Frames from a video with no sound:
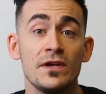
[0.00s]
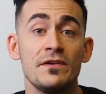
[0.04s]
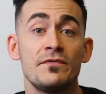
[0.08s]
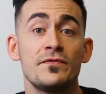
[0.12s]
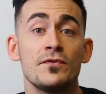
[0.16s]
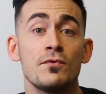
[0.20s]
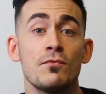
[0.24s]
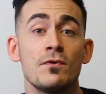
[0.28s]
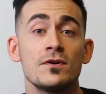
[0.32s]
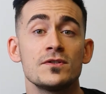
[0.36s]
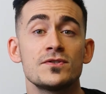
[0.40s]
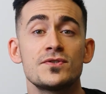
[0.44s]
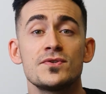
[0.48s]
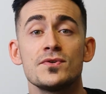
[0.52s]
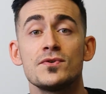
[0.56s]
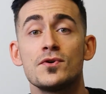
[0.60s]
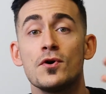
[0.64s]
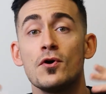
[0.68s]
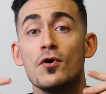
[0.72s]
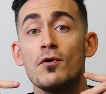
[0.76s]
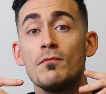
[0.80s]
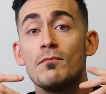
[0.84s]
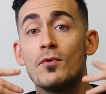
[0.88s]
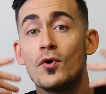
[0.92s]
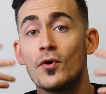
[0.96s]
if you want to
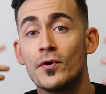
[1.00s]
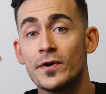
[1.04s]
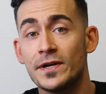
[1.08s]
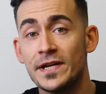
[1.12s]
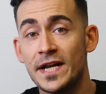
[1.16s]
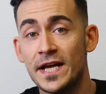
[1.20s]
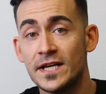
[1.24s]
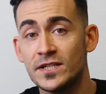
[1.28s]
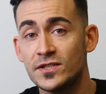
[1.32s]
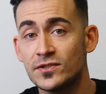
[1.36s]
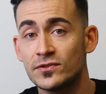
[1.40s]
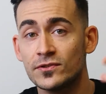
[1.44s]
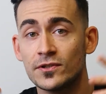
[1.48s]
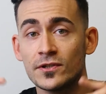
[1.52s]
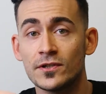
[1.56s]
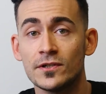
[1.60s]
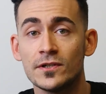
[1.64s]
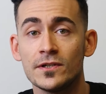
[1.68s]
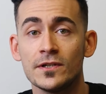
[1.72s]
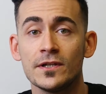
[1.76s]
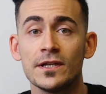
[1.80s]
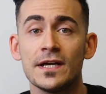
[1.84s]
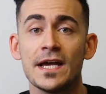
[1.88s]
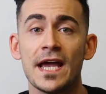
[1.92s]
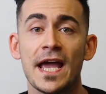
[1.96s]
go more
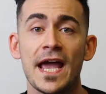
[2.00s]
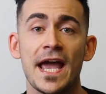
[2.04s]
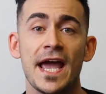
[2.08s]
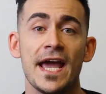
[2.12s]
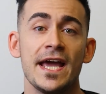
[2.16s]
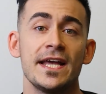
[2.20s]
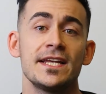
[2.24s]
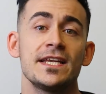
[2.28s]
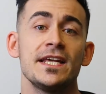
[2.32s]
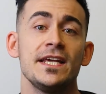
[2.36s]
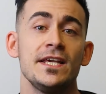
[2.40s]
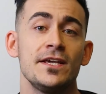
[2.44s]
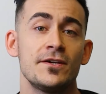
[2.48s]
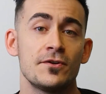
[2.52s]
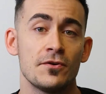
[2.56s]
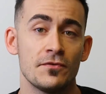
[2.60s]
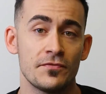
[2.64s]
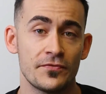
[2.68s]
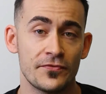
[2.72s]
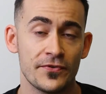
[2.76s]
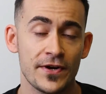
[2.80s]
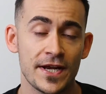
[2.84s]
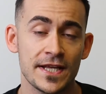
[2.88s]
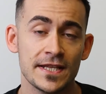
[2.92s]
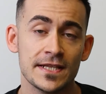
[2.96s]
natural and
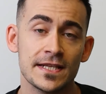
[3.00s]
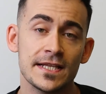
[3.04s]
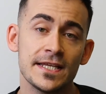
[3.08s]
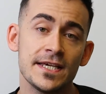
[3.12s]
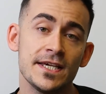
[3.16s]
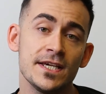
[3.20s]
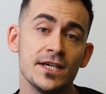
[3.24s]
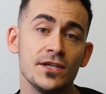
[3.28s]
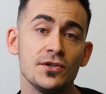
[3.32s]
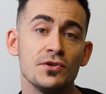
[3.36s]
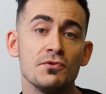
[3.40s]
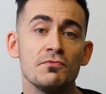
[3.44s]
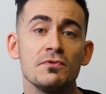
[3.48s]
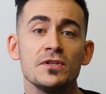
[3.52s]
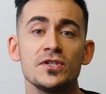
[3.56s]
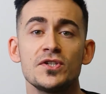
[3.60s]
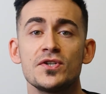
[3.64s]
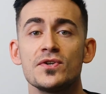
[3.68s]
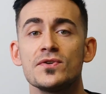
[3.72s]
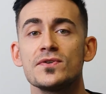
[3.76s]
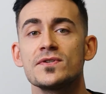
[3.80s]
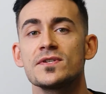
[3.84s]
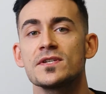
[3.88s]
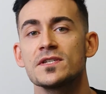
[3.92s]
eco-friendly, you will choose